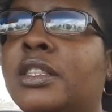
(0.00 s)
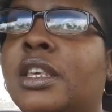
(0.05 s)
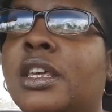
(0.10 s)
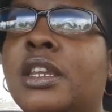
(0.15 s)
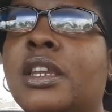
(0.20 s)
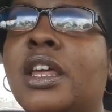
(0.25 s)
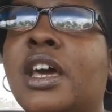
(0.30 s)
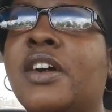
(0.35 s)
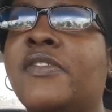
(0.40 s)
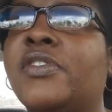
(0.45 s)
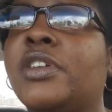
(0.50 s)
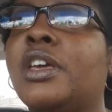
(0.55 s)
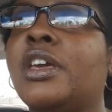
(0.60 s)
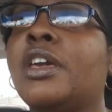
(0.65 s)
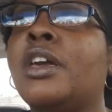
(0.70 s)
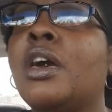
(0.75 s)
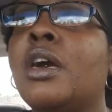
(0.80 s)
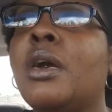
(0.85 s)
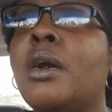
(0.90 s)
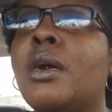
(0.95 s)
They didn't have
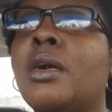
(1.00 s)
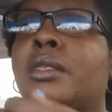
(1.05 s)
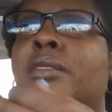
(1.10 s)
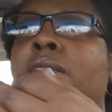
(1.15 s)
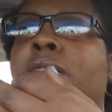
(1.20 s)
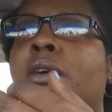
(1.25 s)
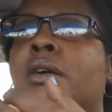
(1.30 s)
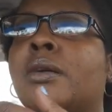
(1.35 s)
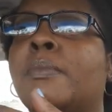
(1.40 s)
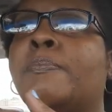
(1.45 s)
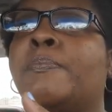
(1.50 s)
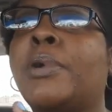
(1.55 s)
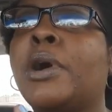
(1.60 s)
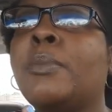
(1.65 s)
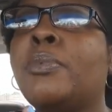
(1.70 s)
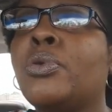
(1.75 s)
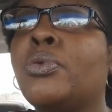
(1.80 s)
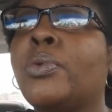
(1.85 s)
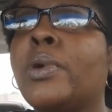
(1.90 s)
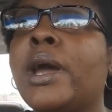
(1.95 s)
any the
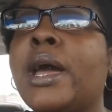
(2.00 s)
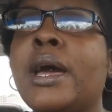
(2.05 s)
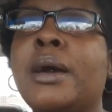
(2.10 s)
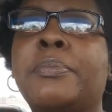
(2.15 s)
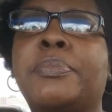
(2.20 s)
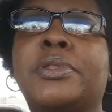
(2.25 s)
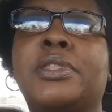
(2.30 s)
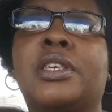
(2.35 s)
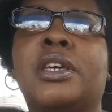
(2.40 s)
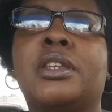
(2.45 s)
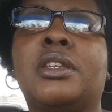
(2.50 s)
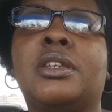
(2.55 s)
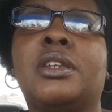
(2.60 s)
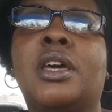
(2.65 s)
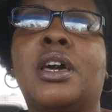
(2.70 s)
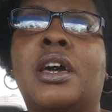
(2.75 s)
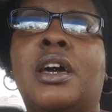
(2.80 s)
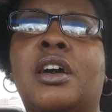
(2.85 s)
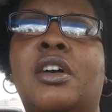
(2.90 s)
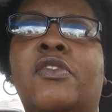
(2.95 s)
bubble wrap, they
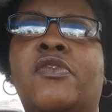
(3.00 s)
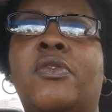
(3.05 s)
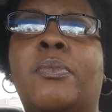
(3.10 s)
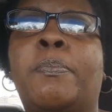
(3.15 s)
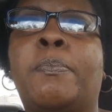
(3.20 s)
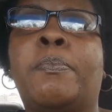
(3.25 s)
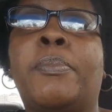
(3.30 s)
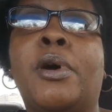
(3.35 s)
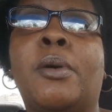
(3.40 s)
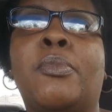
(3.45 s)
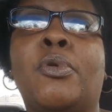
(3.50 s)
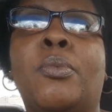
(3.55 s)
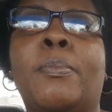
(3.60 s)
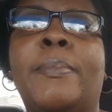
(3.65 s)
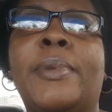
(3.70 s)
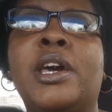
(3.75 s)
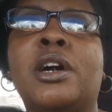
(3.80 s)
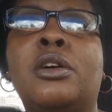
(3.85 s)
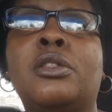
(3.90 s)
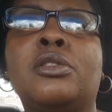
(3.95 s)
didn't have bubble
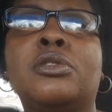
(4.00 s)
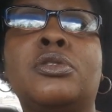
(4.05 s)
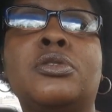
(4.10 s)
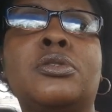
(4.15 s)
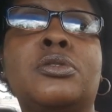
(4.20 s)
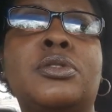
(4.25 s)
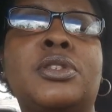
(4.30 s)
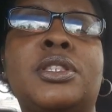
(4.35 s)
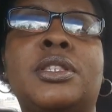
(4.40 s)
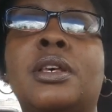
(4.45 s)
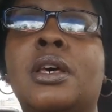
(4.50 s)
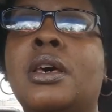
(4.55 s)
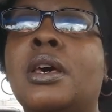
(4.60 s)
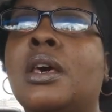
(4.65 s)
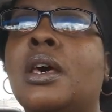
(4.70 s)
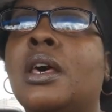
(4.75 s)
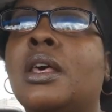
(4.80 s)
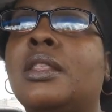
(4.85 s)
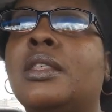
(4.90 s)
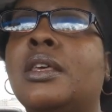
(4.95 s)
mailers,
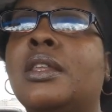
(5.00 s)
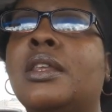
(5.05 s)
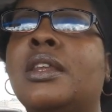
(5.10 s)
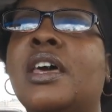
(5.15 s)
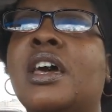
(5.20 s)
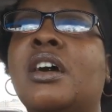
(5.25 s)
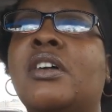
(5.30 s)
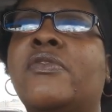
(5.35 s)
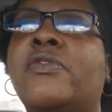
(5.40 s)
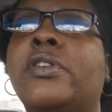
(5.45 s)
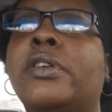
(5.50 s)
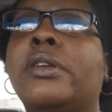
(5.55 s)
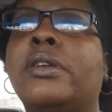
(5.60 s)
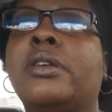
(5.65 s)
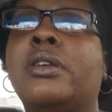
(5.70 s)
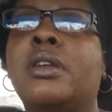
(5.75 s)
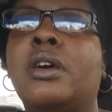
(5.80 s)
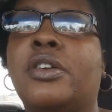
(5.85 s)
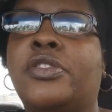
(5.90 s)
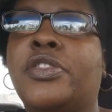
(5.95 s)
they didn't have
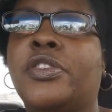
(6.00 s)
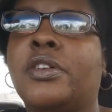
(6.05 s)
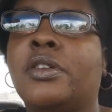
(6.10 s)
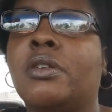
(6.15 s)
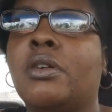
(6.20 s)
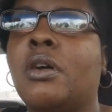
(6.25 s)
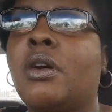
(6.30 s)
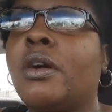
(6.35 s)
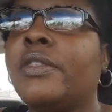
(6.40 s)
nothing.